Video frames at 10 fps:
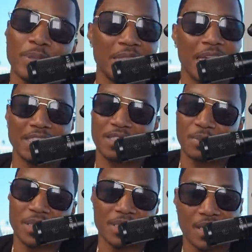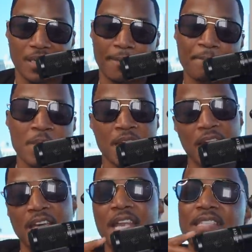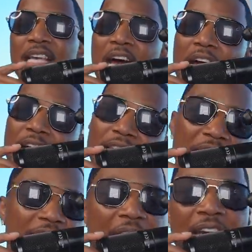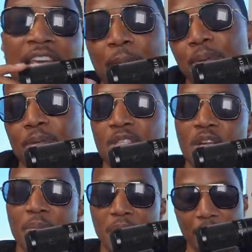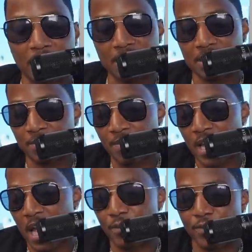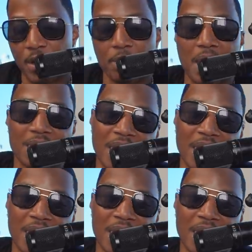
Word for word: put next to me, you did, And that's how I, that's how I kept it. You know what I mean? Because I felt my